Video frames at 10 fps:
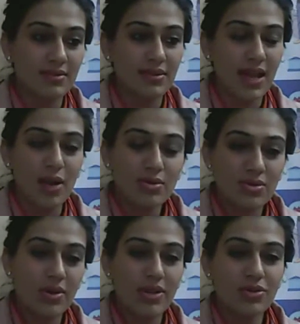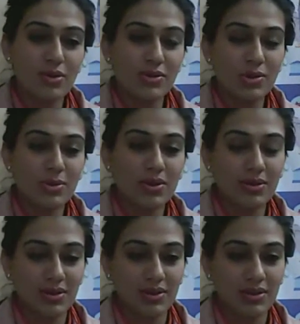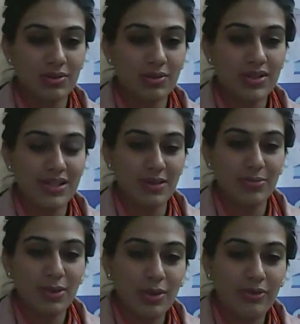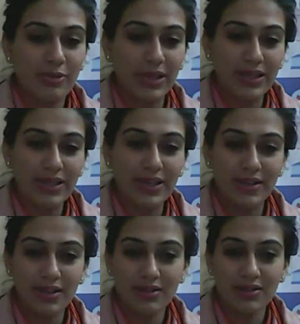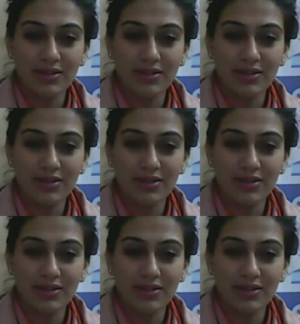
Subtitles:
cloud storage also, example of a big data?